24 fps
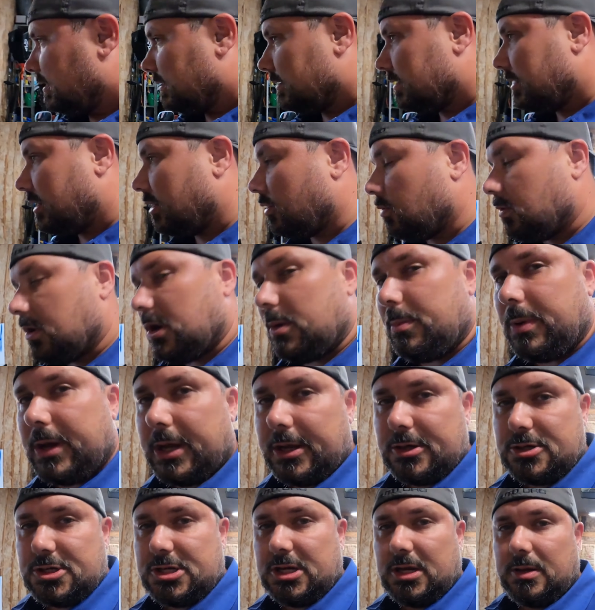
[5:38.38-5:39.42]
I don't want to buy a
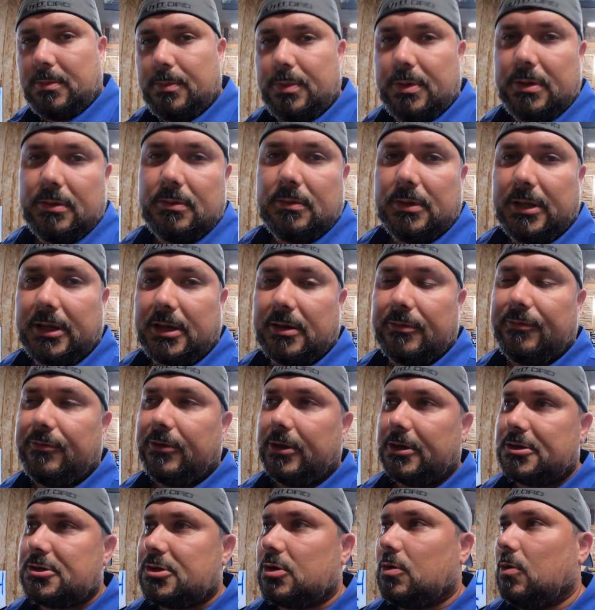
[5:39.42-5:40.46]
cheap, like a
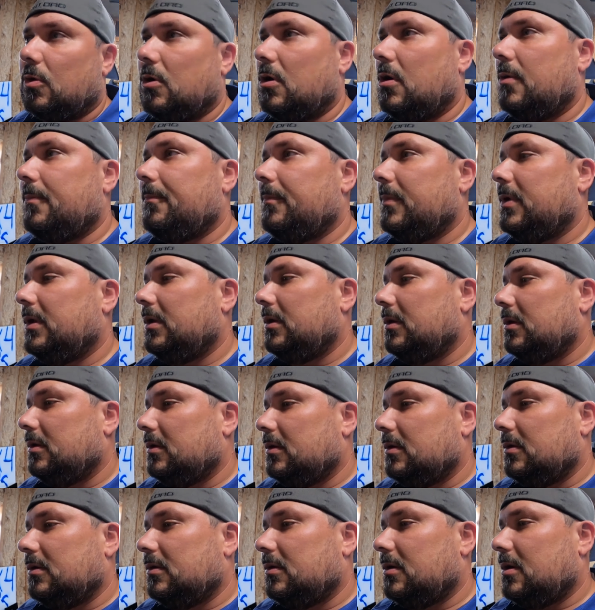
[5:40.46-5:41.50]
flux core
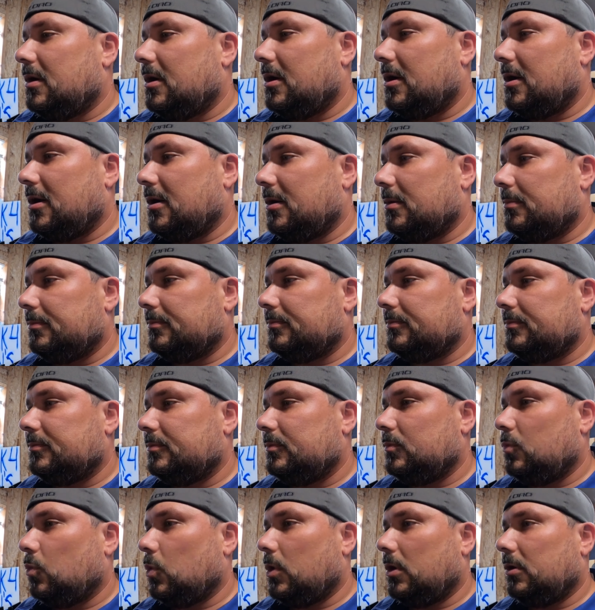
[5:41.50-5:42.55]

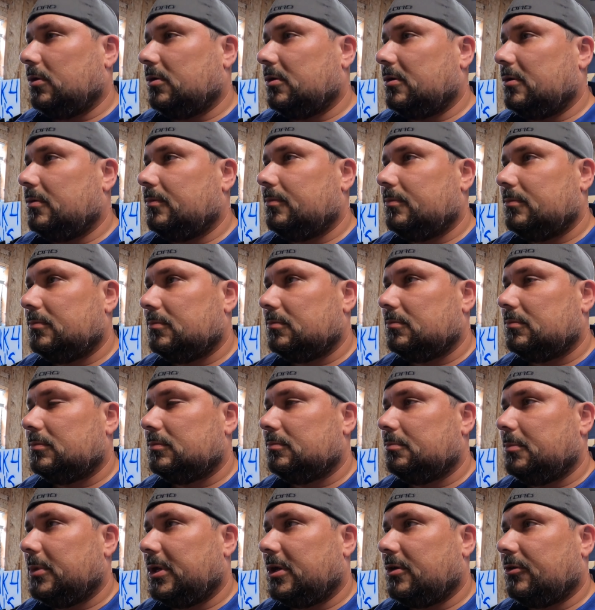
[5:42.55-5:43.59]
welder,
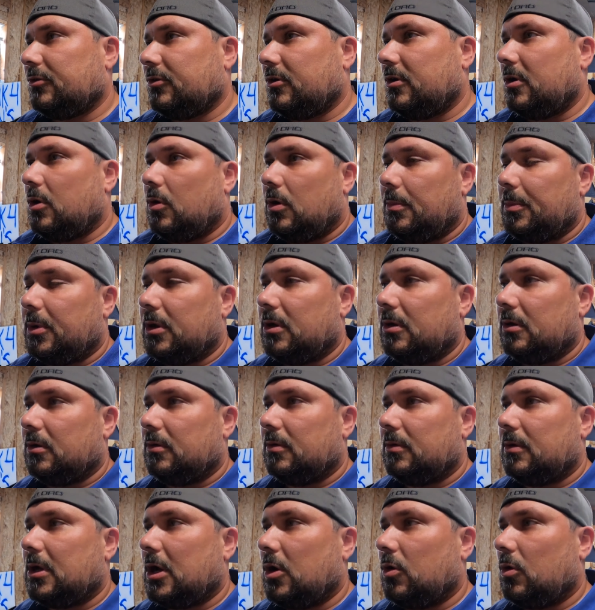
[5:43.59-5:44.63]
because I know I'm gonna
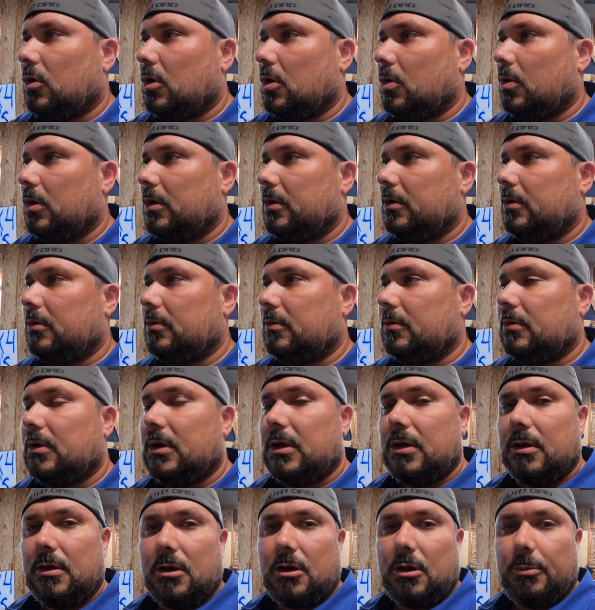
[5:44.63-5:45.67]
outgrow it and
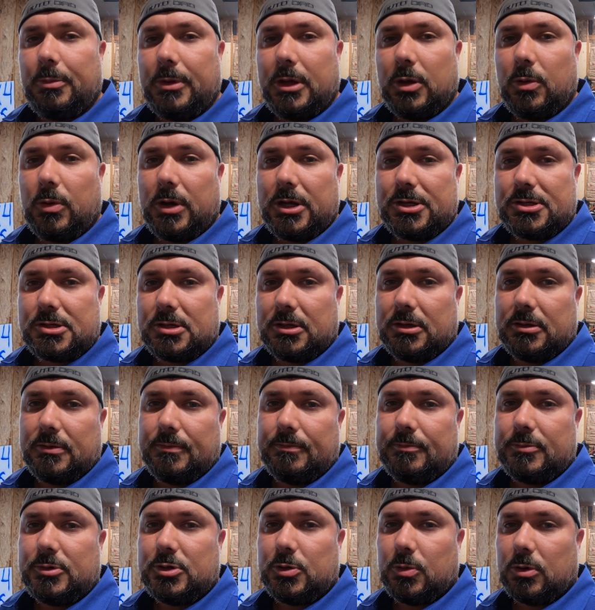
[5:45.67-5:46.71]
it'll be a waste of
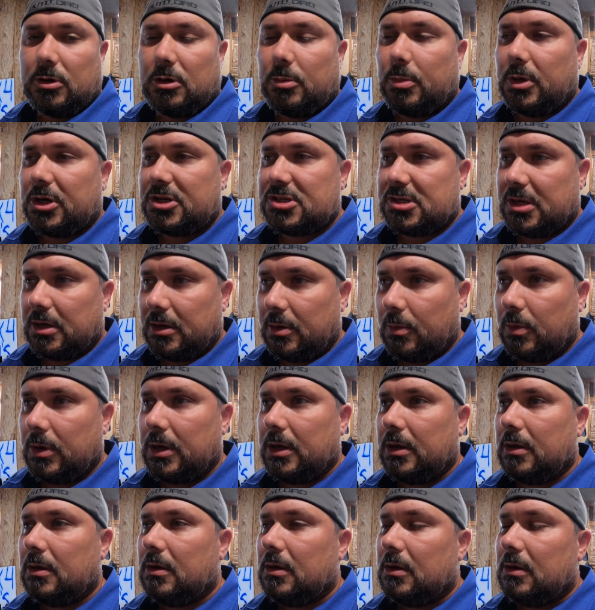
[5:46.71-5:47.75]
200 bucks
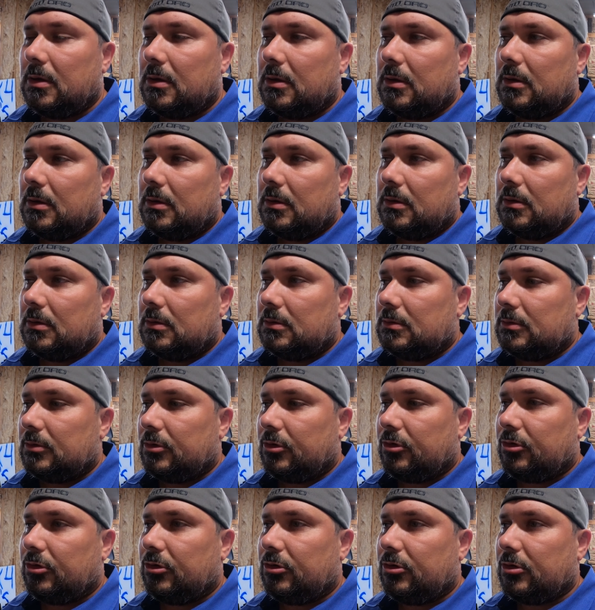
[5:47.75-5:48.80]
anyway.
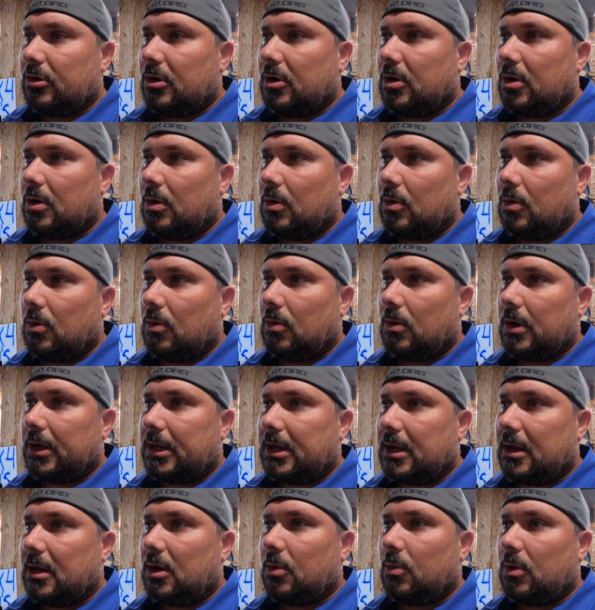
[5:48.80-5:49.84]
So I
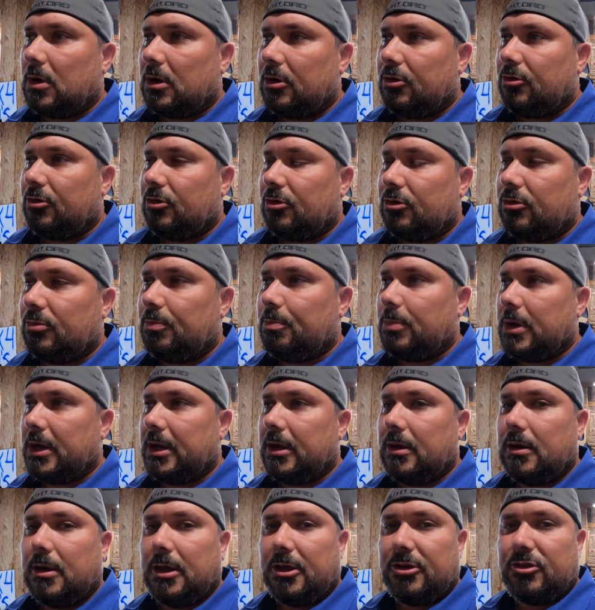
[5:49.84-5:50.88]
kind of want to just buy
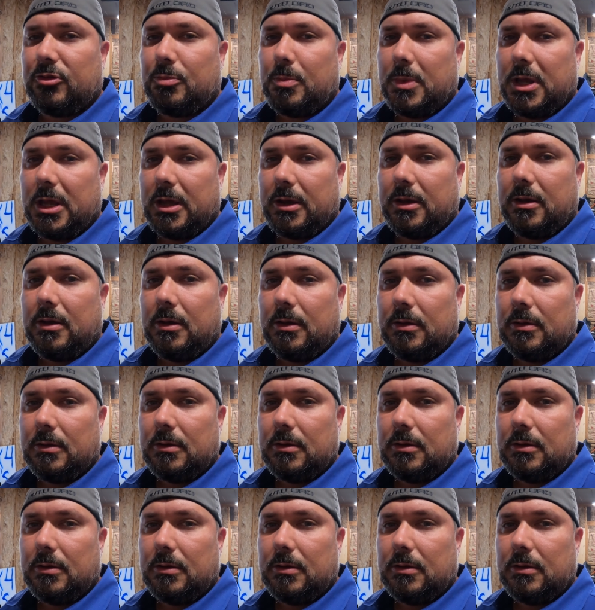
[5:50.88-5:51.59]
a nice MIG,